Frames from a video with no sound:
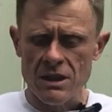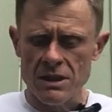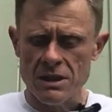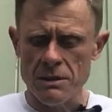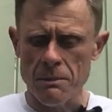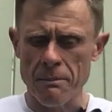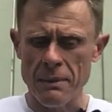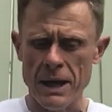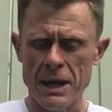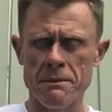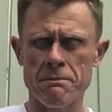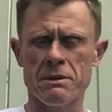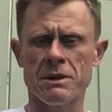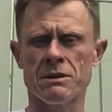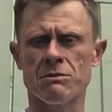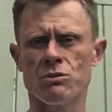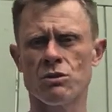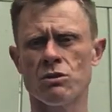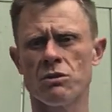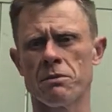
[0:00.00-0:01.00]
the main bit
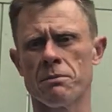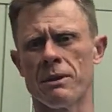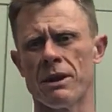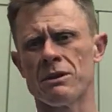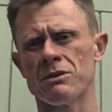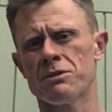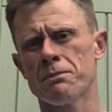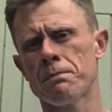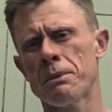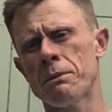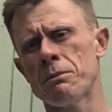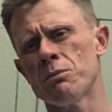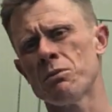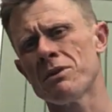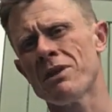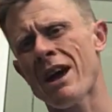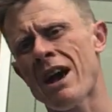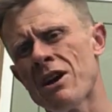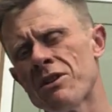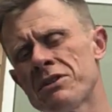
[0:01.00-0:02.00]
I'm talking about is for people
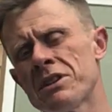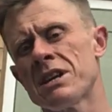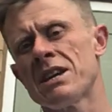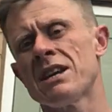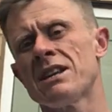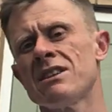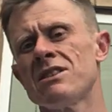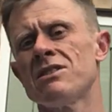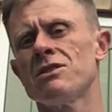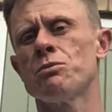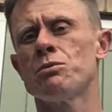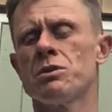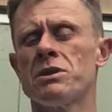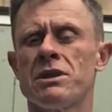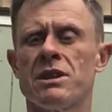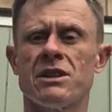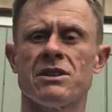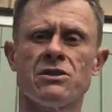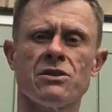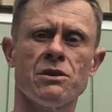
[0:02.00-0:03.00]
with healthy kidneys, it wouldn't
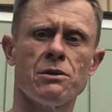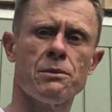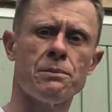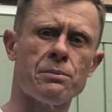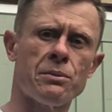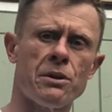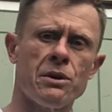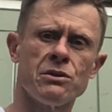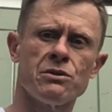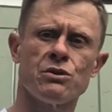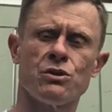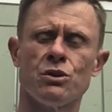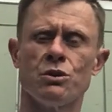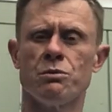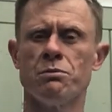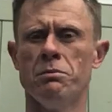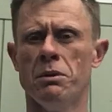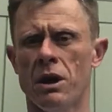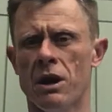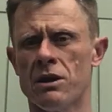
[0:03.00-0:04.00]
necessarily apply too
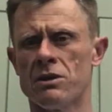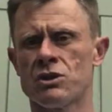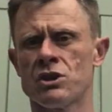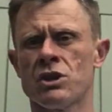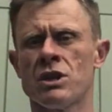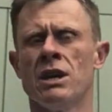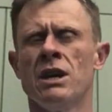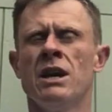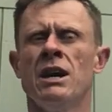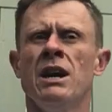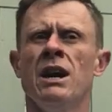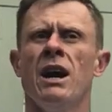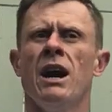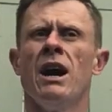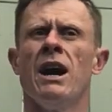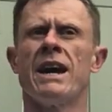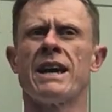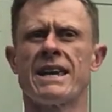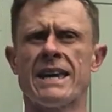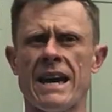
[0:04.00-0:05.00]
much.
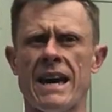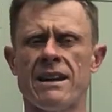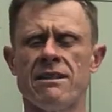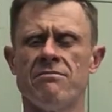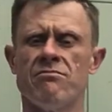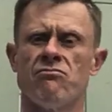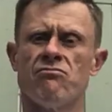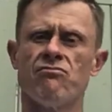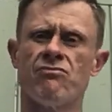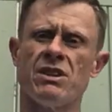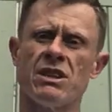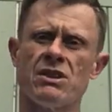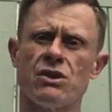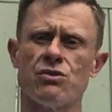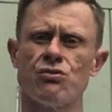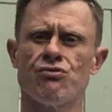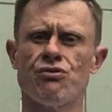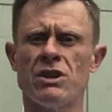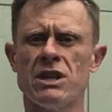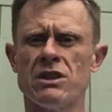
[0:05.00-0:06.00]
Again, this
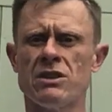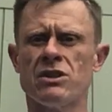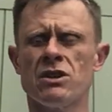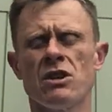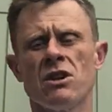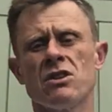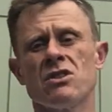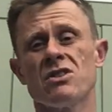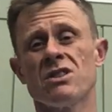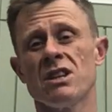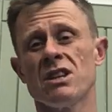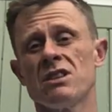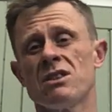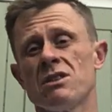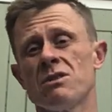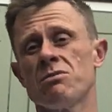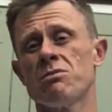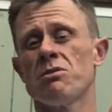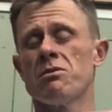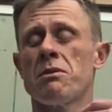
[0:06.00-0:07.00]
is research. This
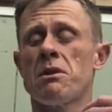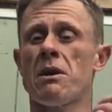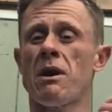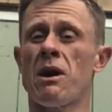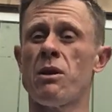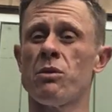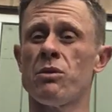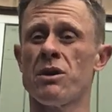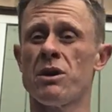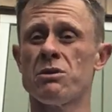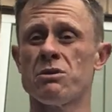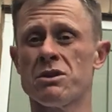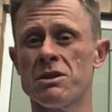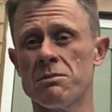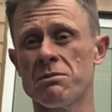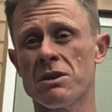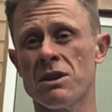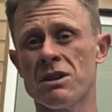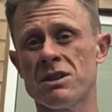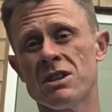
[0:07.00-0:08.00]
is, although
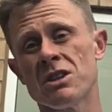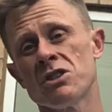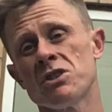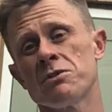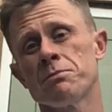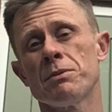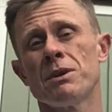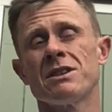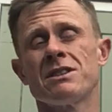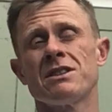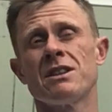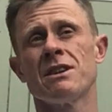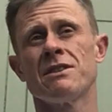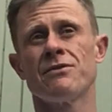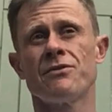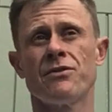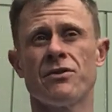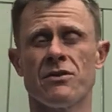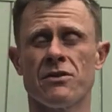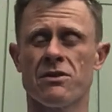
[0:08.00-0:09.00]
some dietitians might say
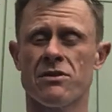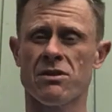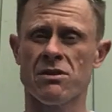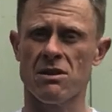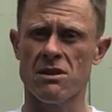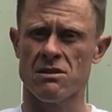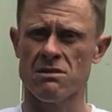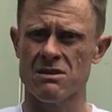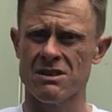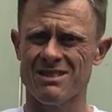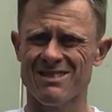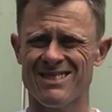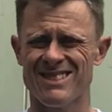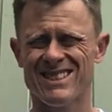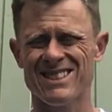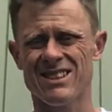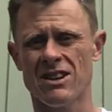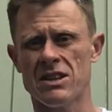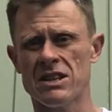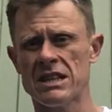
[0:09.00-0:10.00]
slightly,
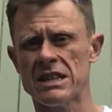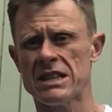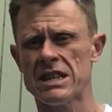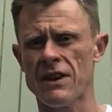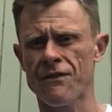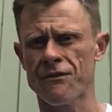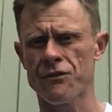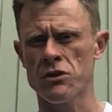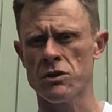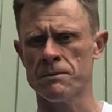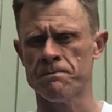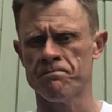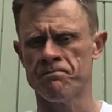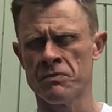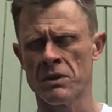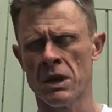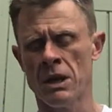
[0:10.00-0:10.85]
slightly different,